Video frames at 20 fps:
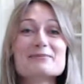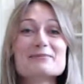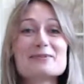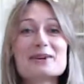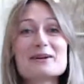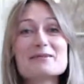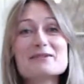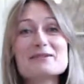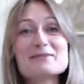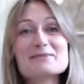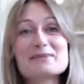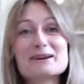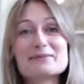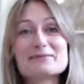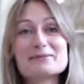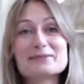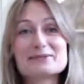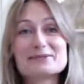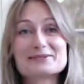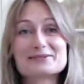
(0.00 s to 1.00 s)
Come on,
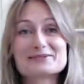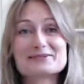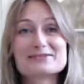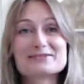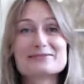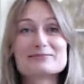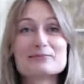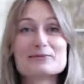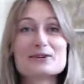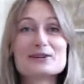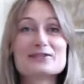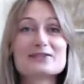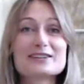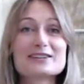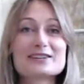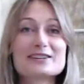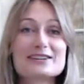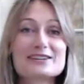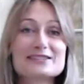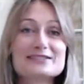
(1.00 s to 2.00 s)
people.
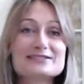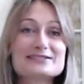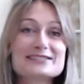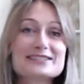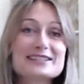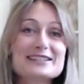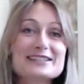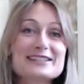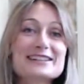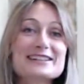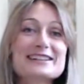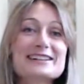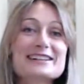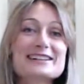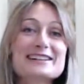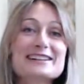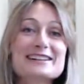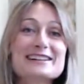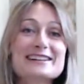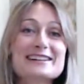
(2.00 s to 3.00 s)
Moving on.
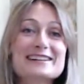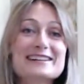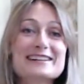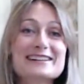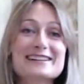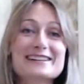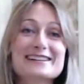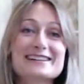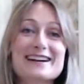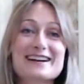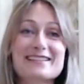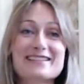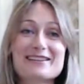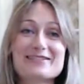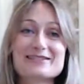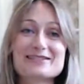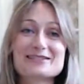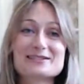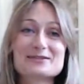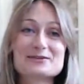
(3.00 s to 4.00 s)
I love
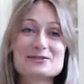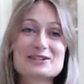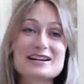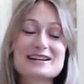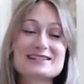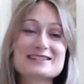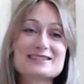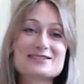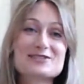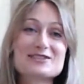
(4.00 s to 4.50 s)
you, Suchana.